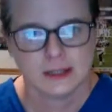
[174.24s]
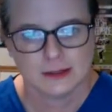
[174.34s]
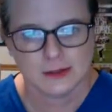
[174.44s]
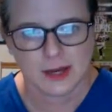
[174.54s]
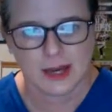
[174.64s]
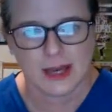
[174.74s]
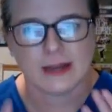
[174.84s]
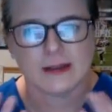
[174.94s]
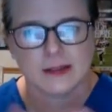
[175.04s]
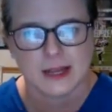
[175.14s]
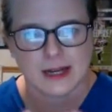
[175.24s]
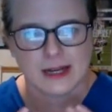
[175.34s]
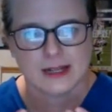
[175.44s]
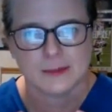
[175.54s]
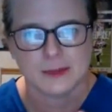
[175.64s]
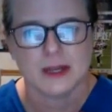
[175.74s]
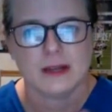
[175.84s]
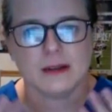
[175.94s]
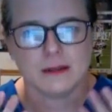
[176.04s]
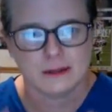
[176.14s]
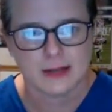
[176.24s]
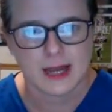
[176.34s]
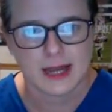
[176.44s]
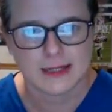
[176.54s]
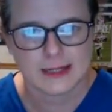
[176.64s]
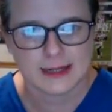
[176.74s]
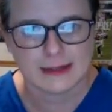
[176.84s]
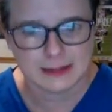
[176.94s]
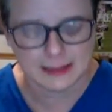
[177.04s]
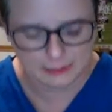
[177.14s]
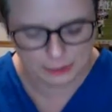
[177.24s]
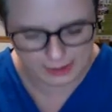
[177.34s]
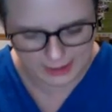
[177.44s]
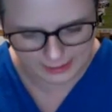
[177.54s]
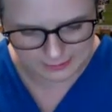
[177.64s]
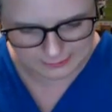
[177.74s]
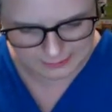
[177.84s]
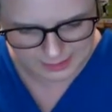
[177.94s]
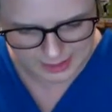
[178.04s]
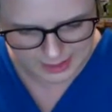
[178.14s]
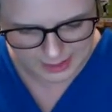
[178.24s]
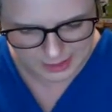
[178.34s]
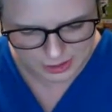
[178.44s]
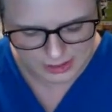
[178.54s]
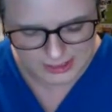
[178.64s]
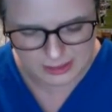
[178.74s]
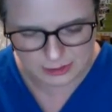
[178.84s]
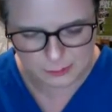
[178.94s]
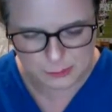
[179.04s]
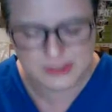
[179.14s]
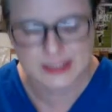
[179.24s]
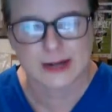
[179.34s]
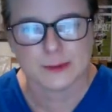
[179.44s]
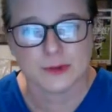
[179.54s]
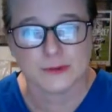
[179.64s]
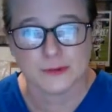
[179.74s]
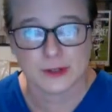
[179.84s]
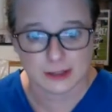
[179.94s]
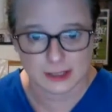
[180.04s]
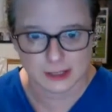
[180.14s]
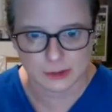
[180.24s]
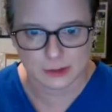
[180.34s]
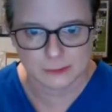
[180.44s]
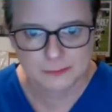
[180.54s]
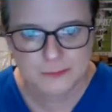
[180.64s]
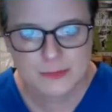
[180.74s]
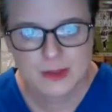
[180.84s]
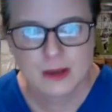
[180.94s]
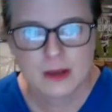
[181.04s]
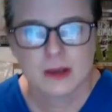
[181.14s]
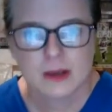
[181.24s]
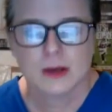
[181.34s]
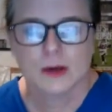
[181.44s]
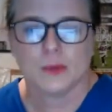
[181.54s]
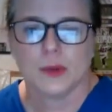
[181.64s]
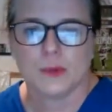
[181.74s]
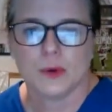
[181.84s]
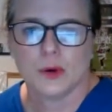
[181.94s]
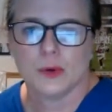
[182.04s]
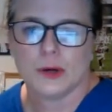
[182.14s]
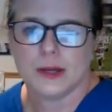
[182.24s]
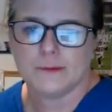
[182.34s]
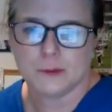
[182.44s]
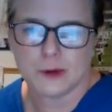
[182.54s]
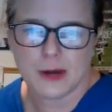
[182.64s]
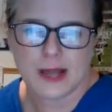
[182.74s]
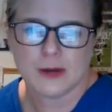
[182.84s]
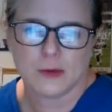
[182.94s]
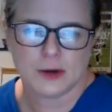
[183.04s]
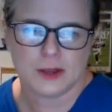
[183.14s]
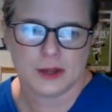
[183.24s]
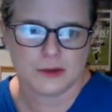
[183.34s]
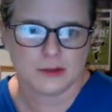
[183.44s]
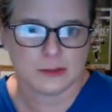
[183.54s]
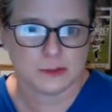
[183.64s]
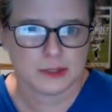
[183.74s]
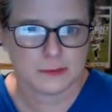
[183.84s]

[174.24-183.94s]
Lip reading: Okay, they need to be nice and clean looking. Okay, and you need to look presentable for clinical. We will, if we're at North Oaks, which I'm